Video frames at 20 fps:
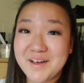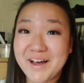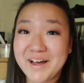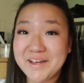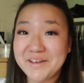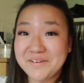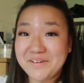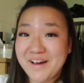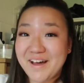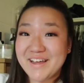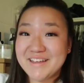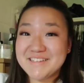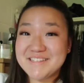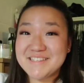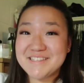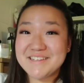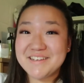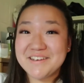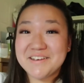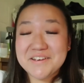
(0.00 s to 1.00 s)
Hi you guys.
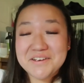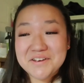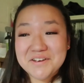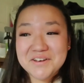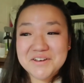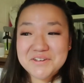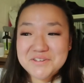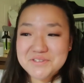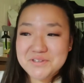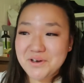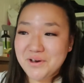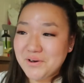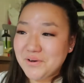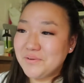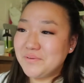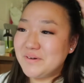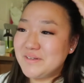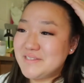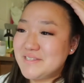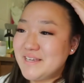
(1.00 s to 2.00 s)

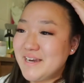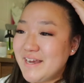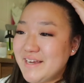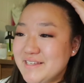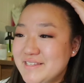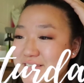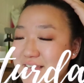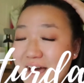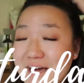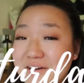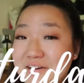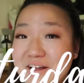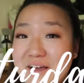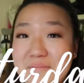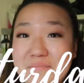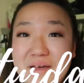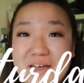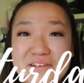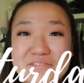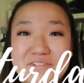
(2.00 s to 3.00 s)
So today is Saturday,
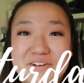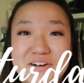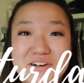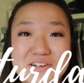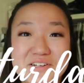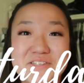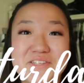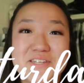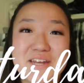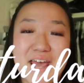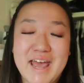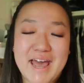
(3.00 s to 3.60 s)
May 1st,